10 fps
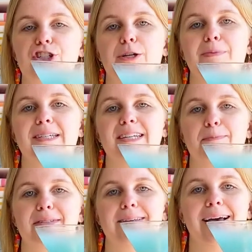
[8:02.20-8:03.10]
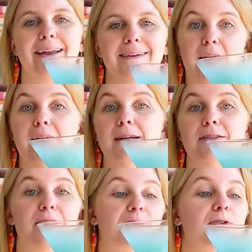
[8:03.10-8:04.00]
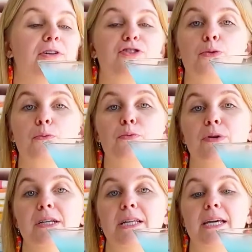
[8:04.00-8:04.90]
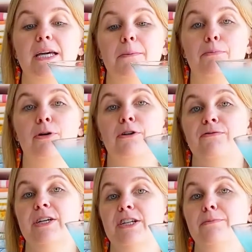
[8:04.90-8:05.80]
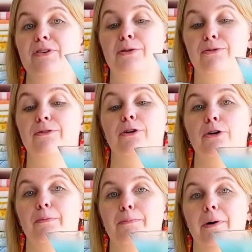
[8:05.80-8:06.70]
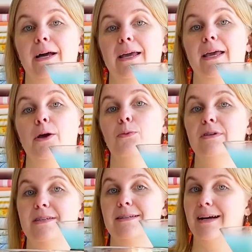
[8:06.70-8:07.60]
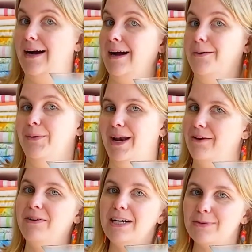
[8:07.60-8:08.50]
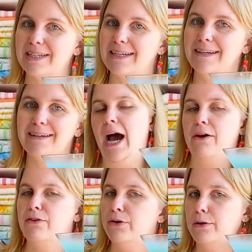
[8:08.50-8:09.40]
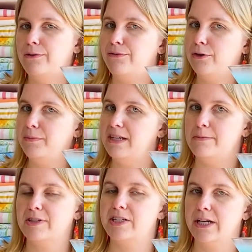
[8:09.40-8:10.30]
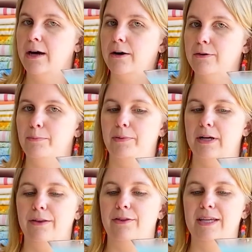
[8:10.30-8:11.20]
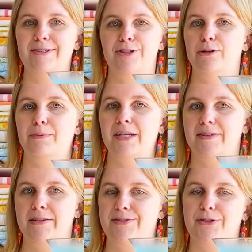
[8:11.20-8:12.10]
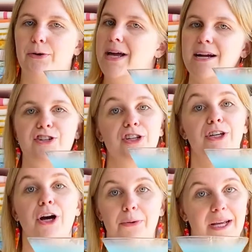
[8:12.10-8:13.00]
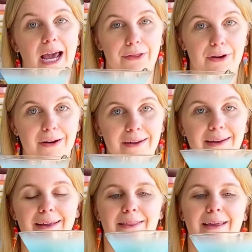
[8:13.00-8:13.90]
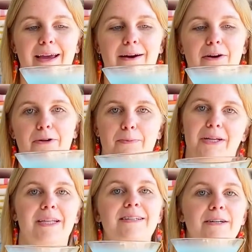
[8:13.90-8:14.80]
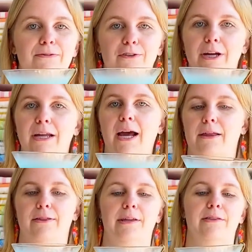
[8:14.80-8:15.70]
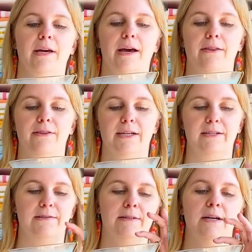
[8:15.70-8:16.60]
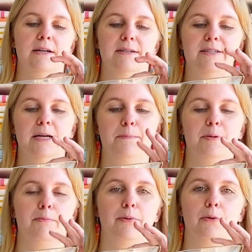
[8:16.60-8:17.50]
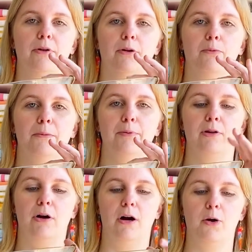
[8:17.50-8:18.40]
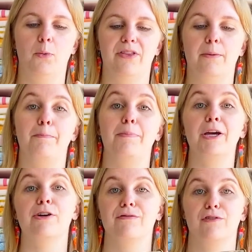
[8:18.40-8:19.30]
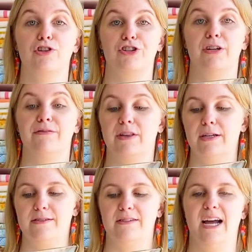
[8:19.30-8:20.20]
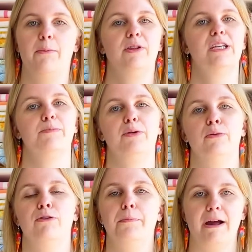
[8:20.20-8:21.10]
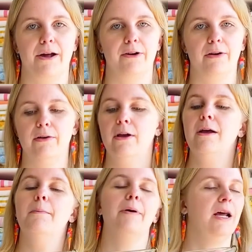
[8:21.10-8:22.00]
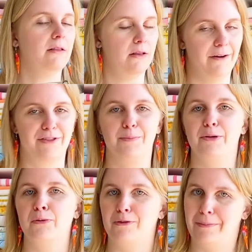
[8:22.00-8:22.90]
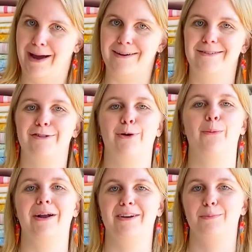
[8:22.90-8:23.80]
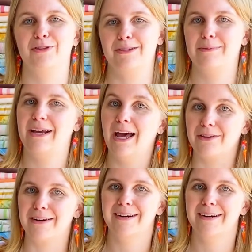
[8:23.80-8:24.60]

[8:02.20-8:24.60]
chip and dip set. And this looks really perfect and beautiful, but it was not when I found it. I don't know if you'll be able to tell, but these two pieces don't actually go together. They are completely different. I think that this dip bowl would belong with a bigger version of this, not with this beautiful pattern, but I love the beautiful pattern, so I wanted to put them together.